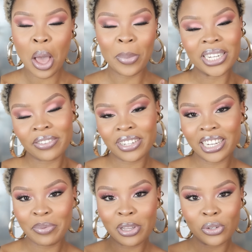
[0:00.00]
but
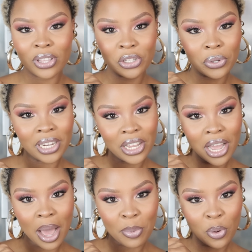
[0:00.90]
definitely make sure that you
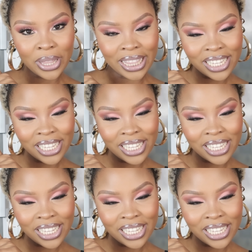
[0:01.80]
click up on